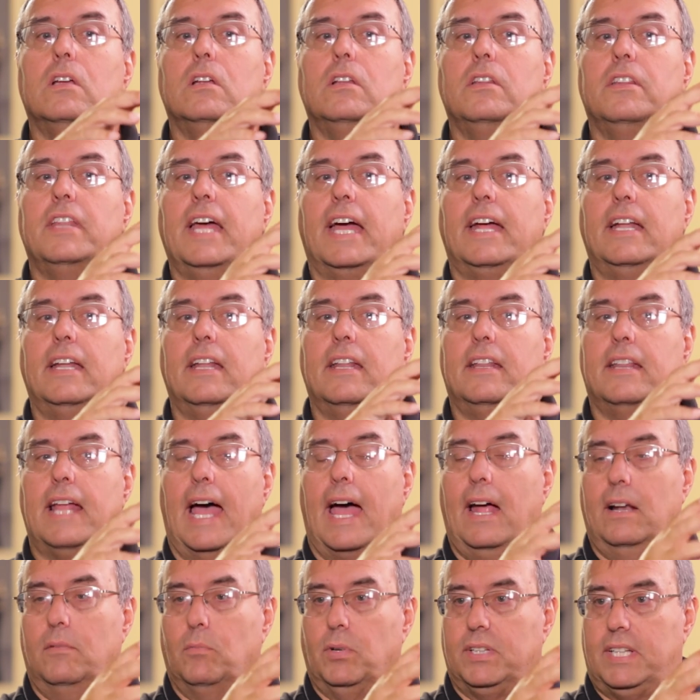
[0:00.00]
Then
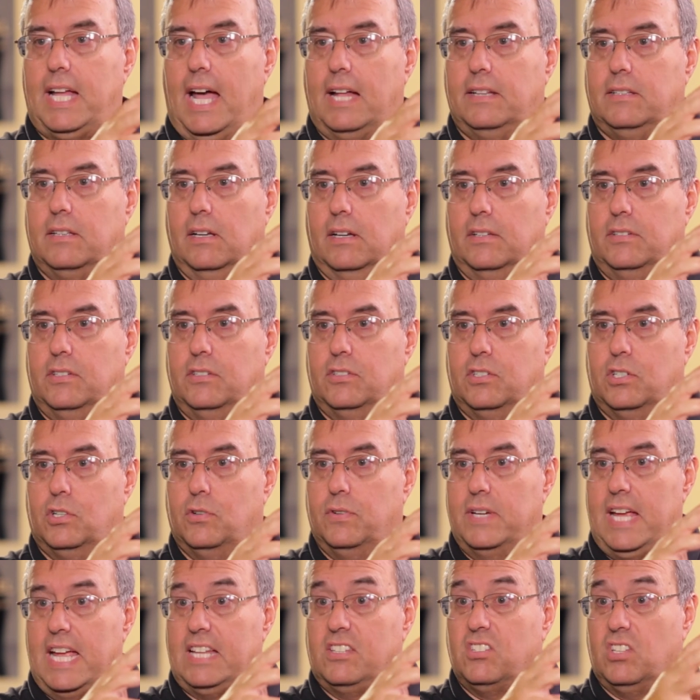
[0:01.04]
that what that does is
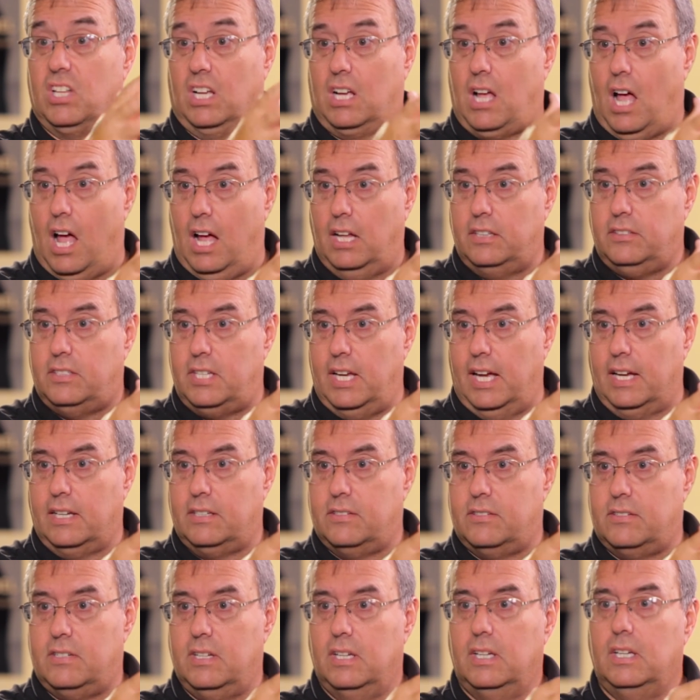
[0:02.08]
creates the
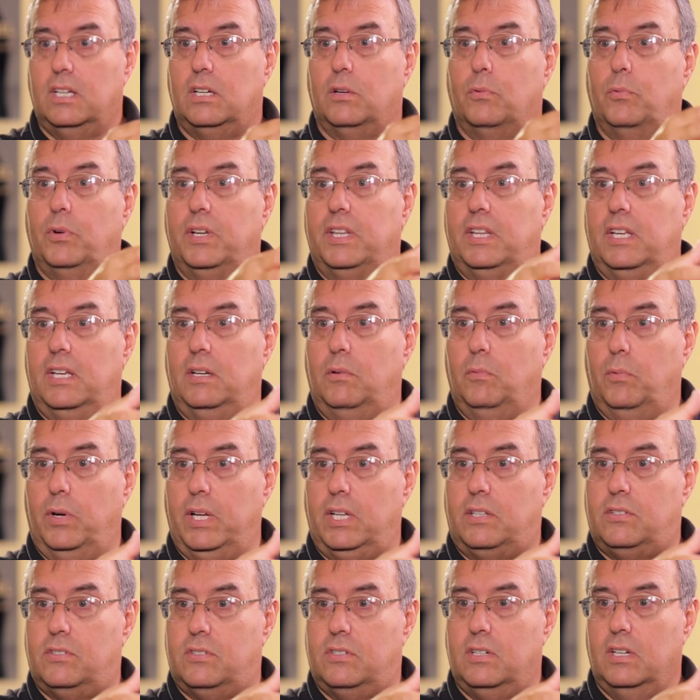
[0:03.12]
context within
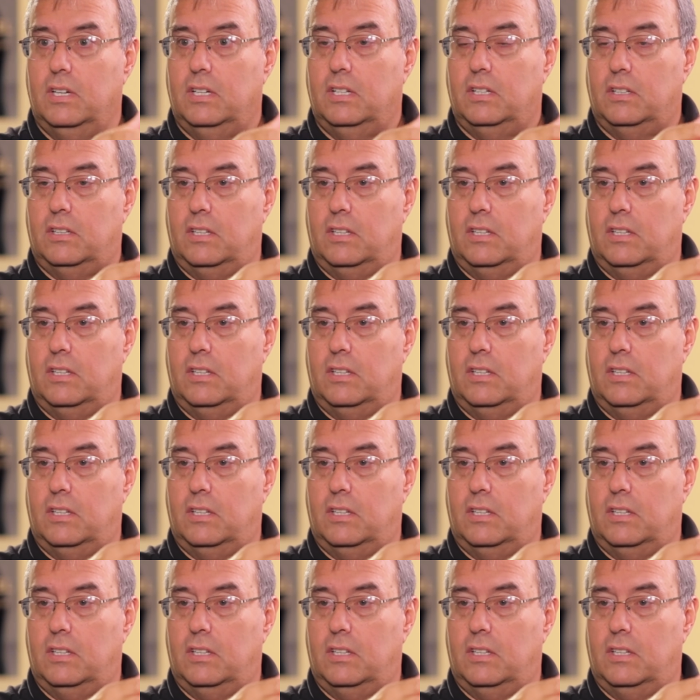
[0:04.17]
which